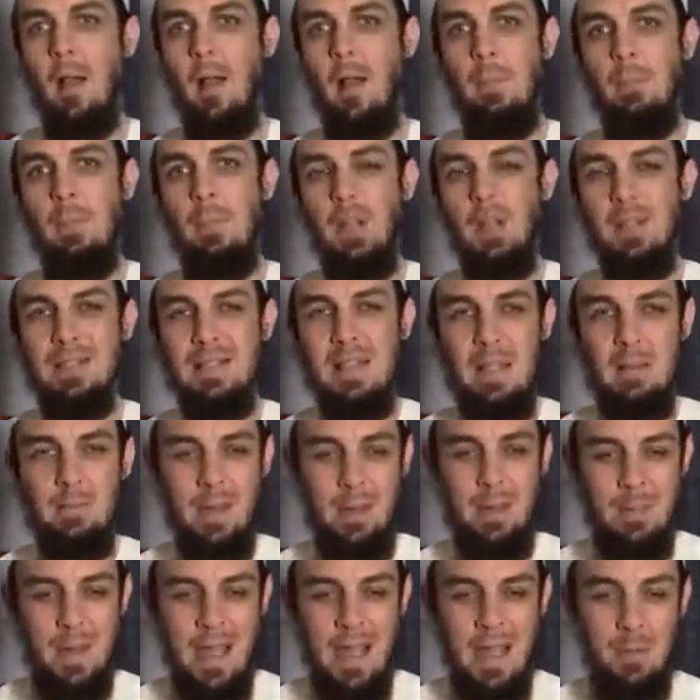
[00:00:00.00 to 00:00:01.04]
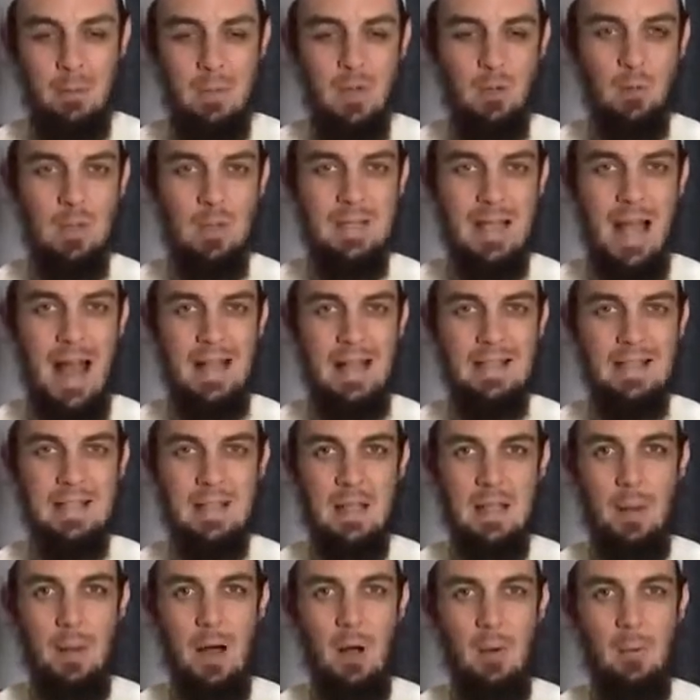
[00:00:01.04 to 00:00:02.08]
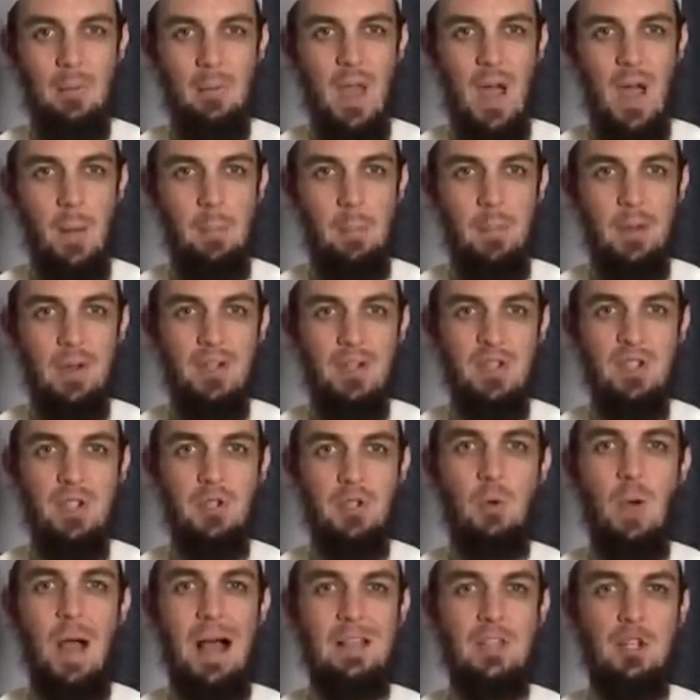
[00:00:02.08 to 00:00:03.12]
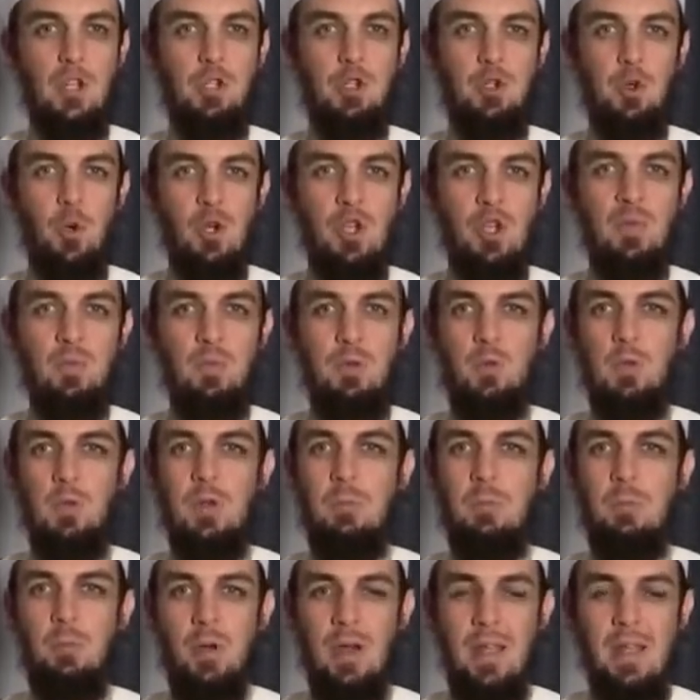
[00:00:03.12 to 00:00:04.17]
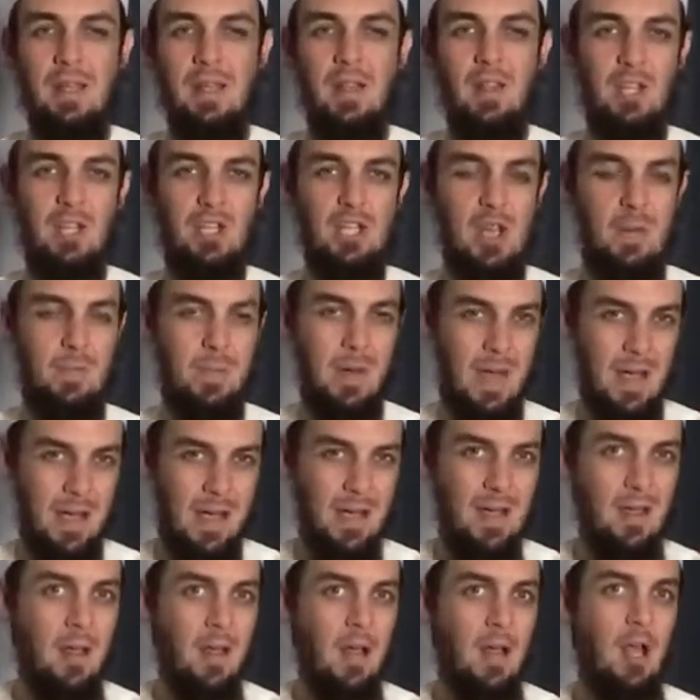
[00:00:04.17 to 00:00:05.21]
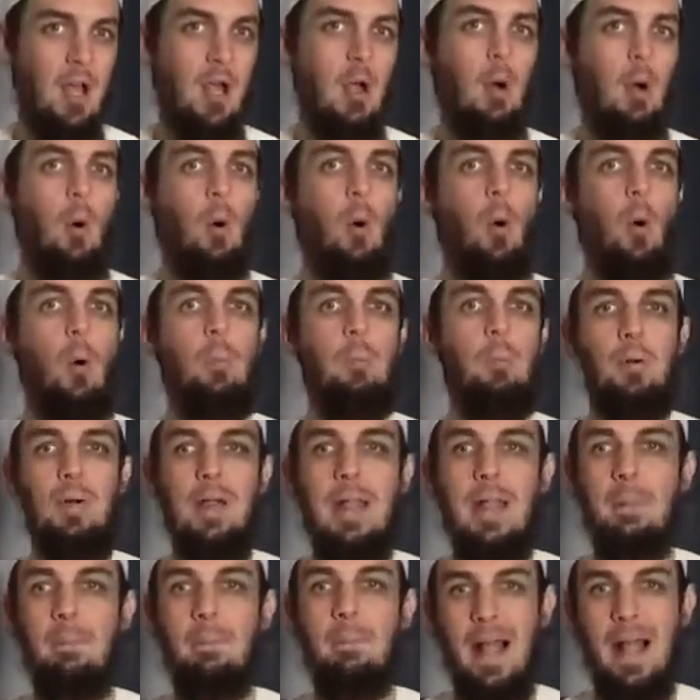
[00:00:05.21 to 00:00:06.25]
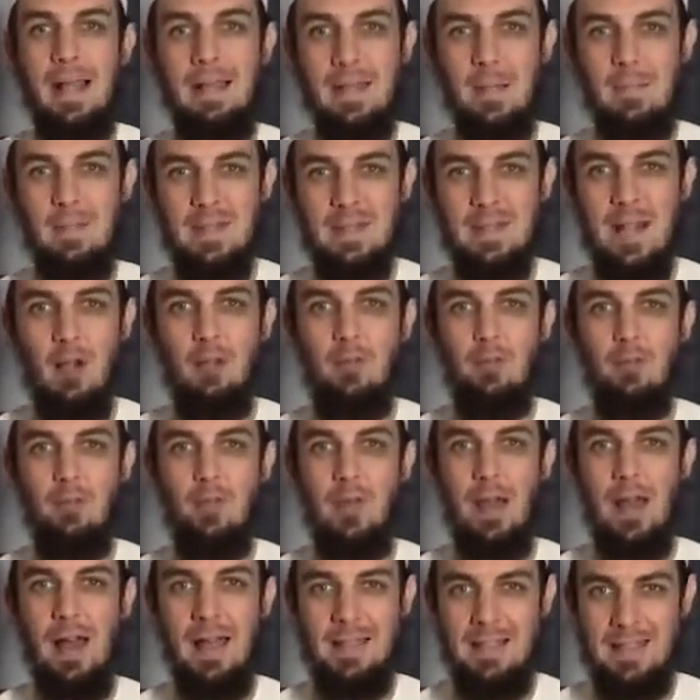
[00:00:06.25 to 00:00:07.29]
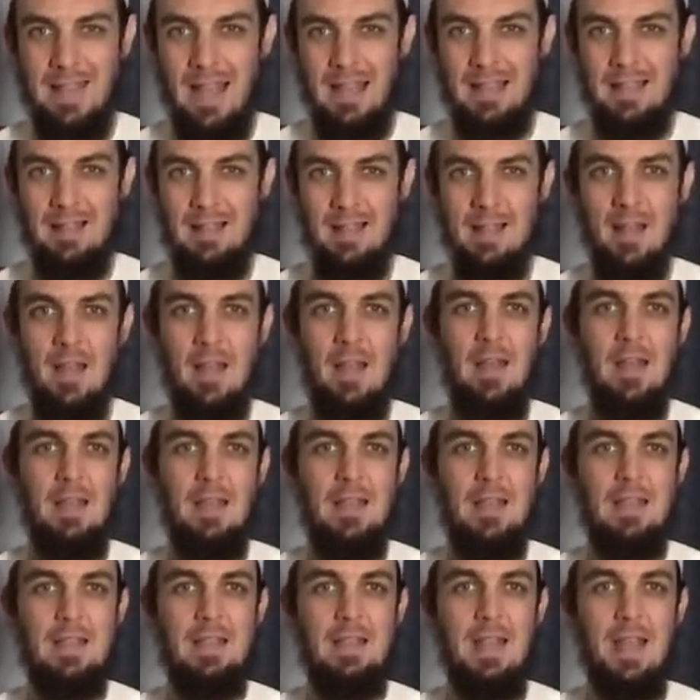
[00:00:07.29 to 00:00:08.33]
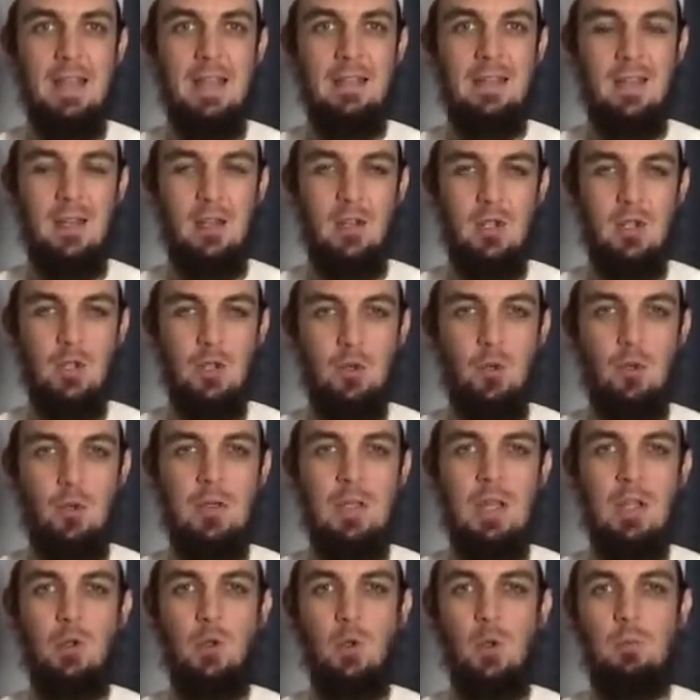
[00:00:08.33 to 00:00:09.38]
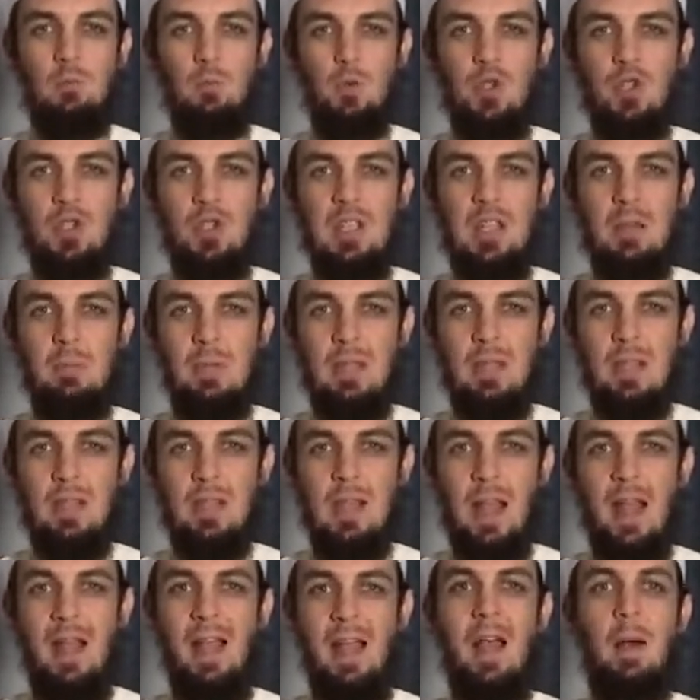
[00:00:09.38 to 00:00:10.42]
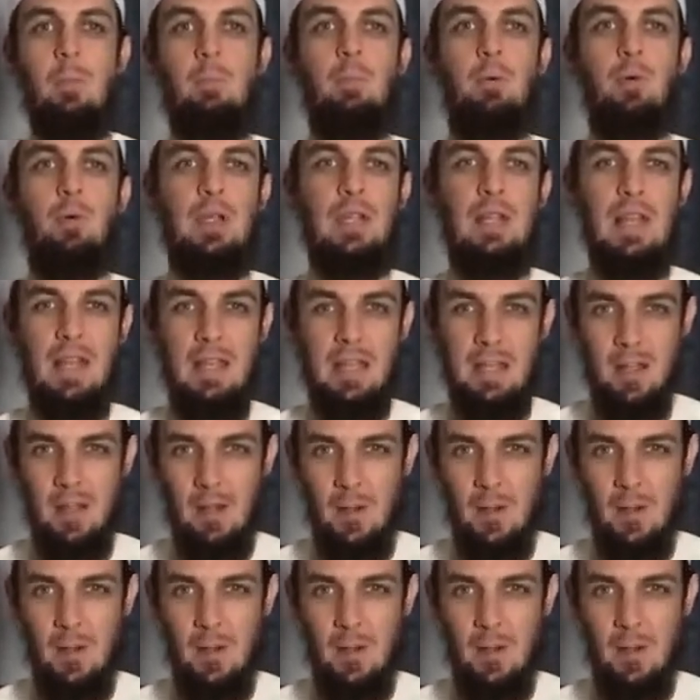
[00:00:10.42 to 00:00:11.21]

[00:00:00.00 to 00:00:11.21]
Because Imam Ahmed was asked about a person who has a choice between praying in the jama'ah or praying by themselves at night. He said, Sunnatul Muslimin ahabbu ilay.